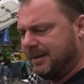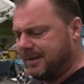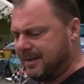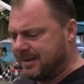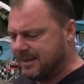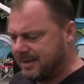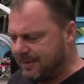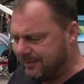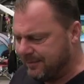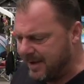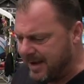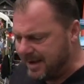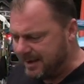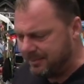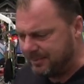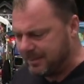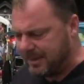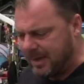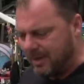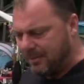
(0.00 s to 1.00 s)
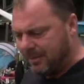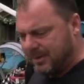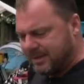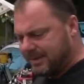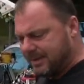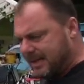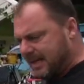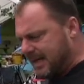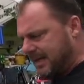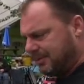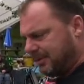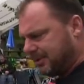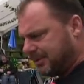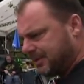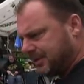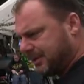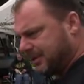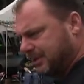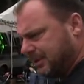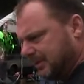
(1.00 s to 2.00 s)
this event, but I wasn't able
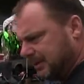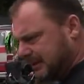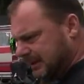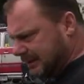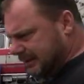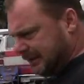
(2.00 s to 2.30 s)
to.